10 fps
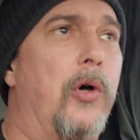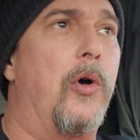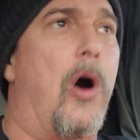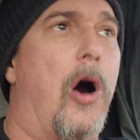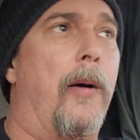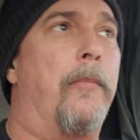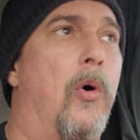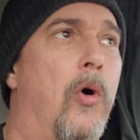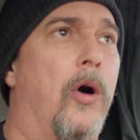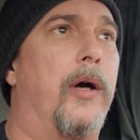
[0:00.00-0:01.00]
who are
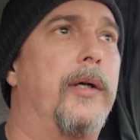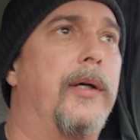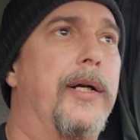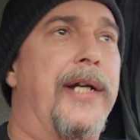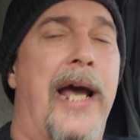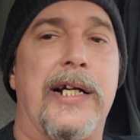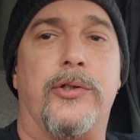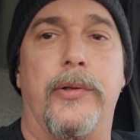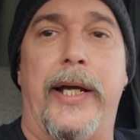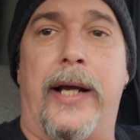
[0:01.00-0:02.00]
more
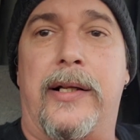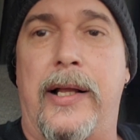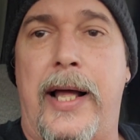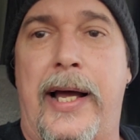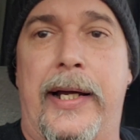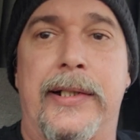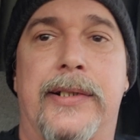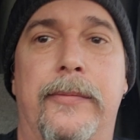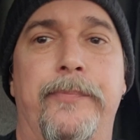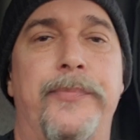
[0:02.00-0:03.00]
naturally inclined